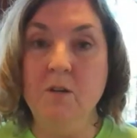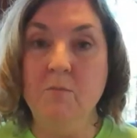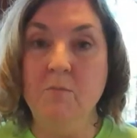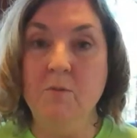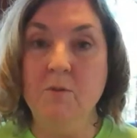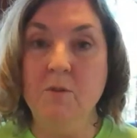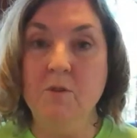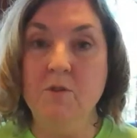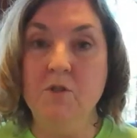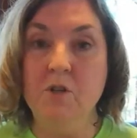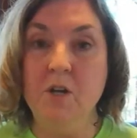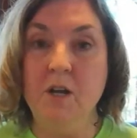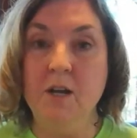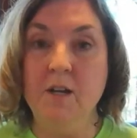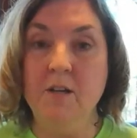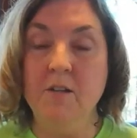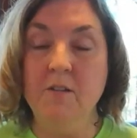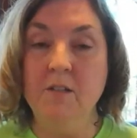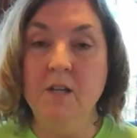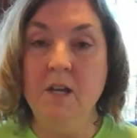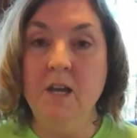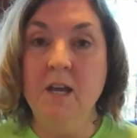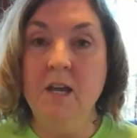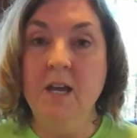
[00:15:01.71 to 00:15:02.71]
with the child
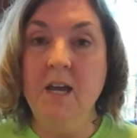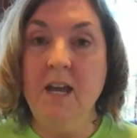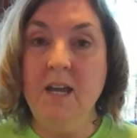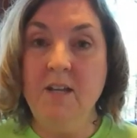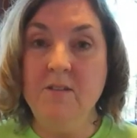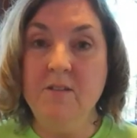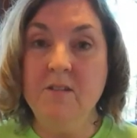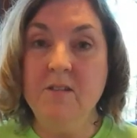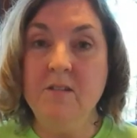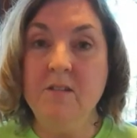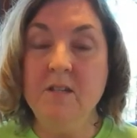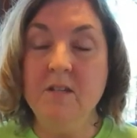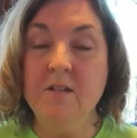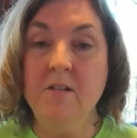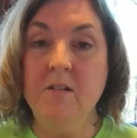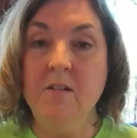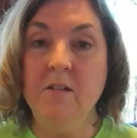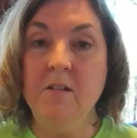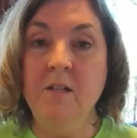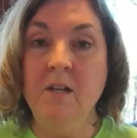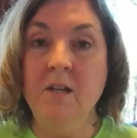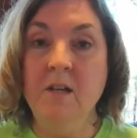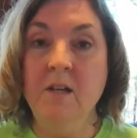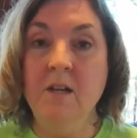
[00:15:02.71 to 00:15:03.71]
and
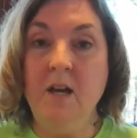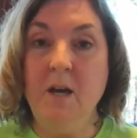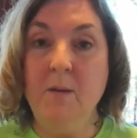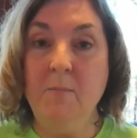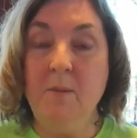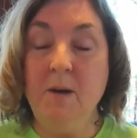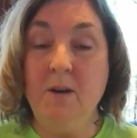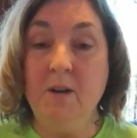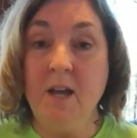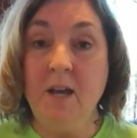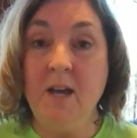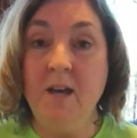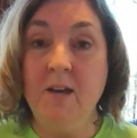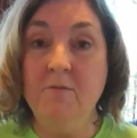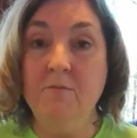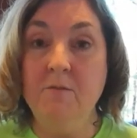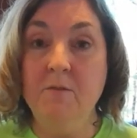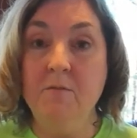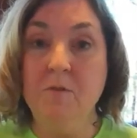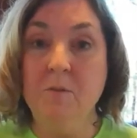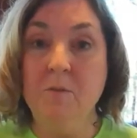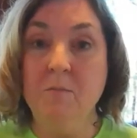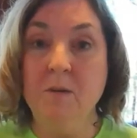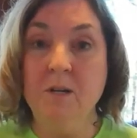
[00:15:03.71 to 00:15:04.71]
still about half of
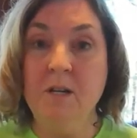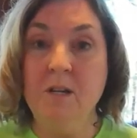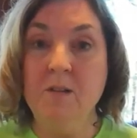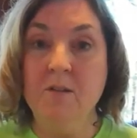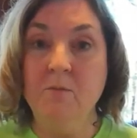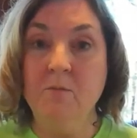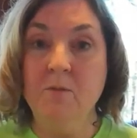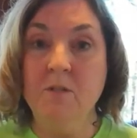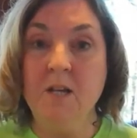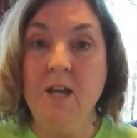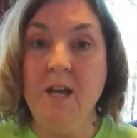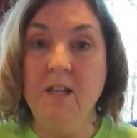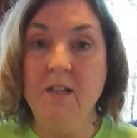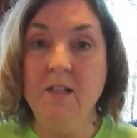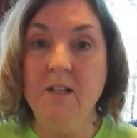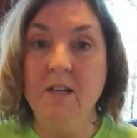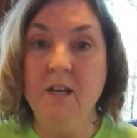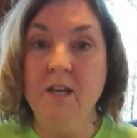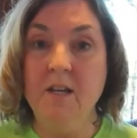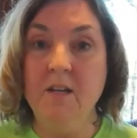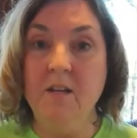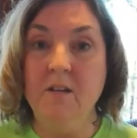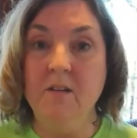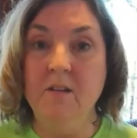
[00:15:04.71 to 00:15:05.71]
the money that was
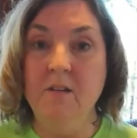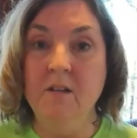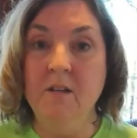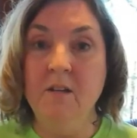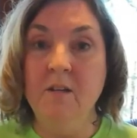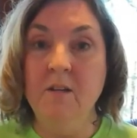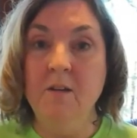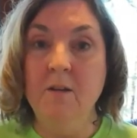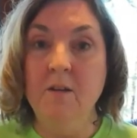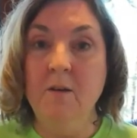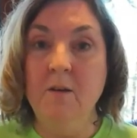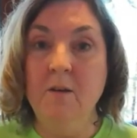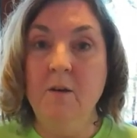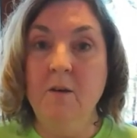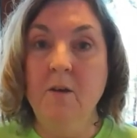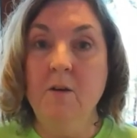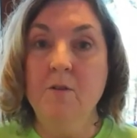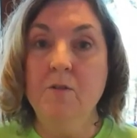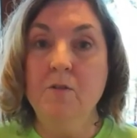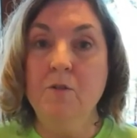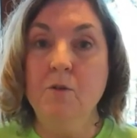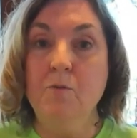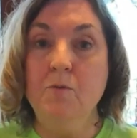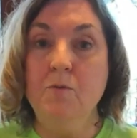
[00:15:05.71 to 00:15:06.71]
allocated.
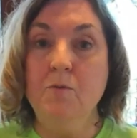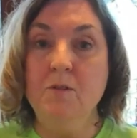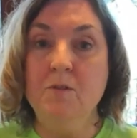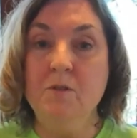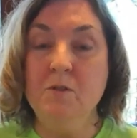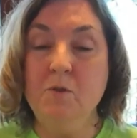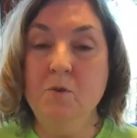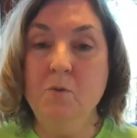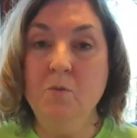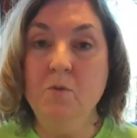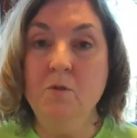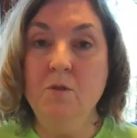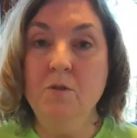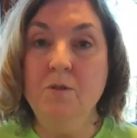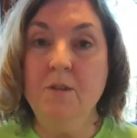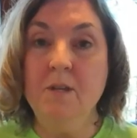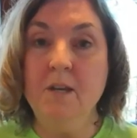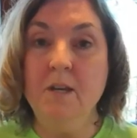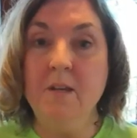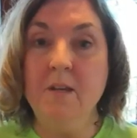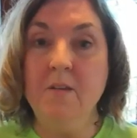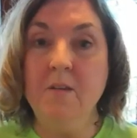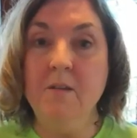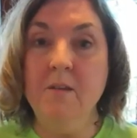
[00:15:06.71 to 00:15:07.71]
So the school
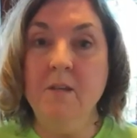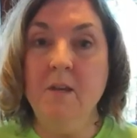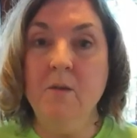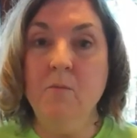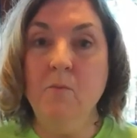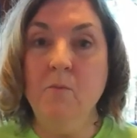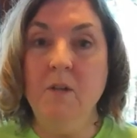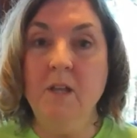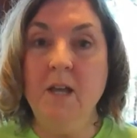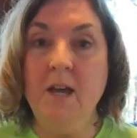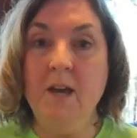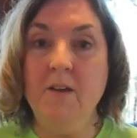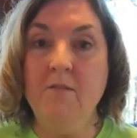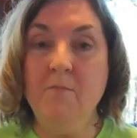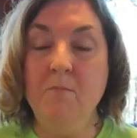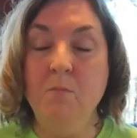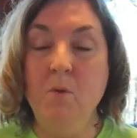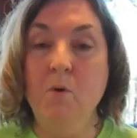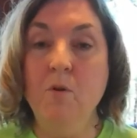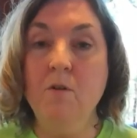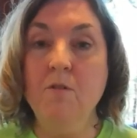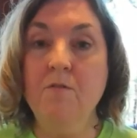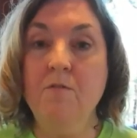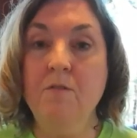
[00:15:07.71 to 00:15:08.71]
then will have
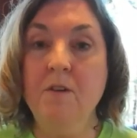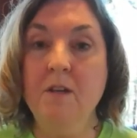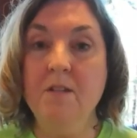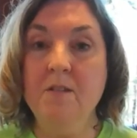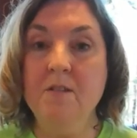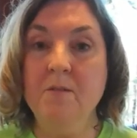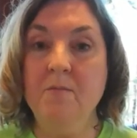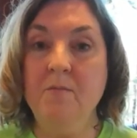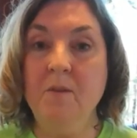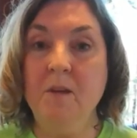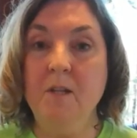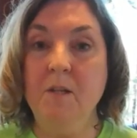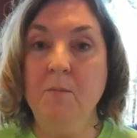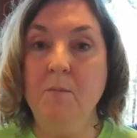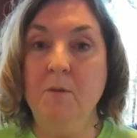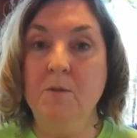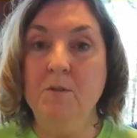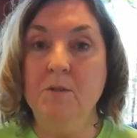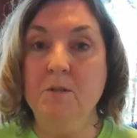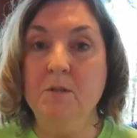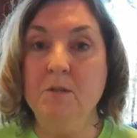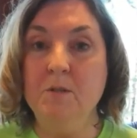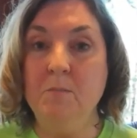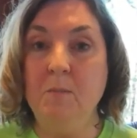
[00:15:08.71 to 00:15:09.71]
more funds available
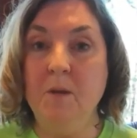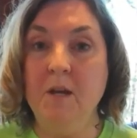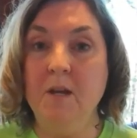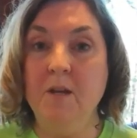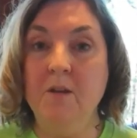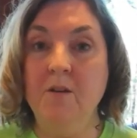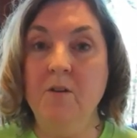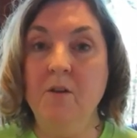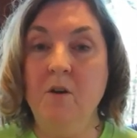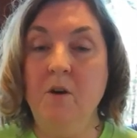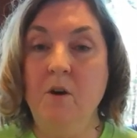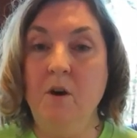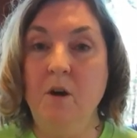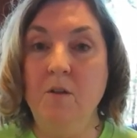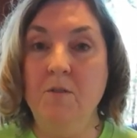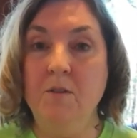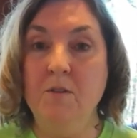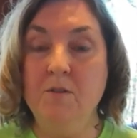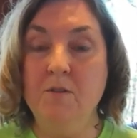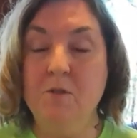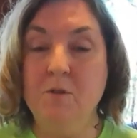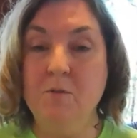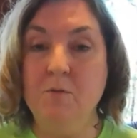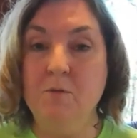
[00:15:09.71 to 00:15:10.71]
to spend on the
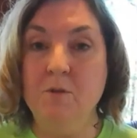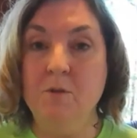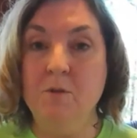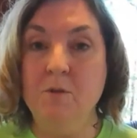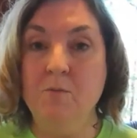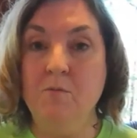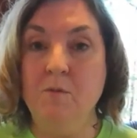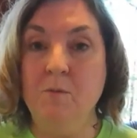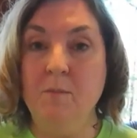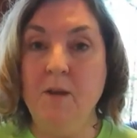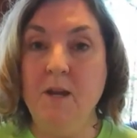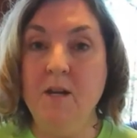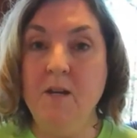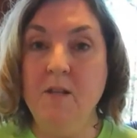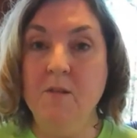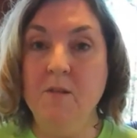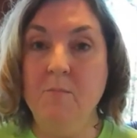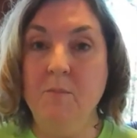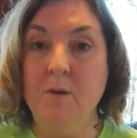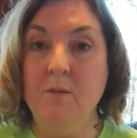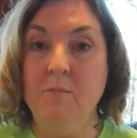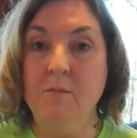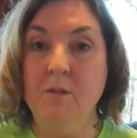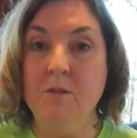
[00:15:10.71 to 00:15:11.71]
students who remain in the
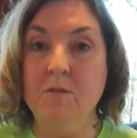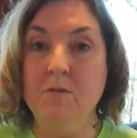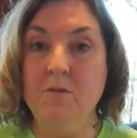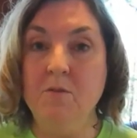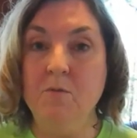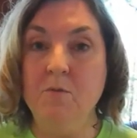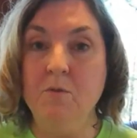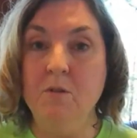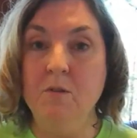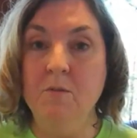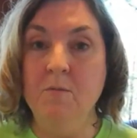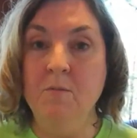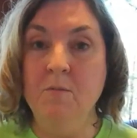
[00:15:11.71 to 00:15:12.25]
public school.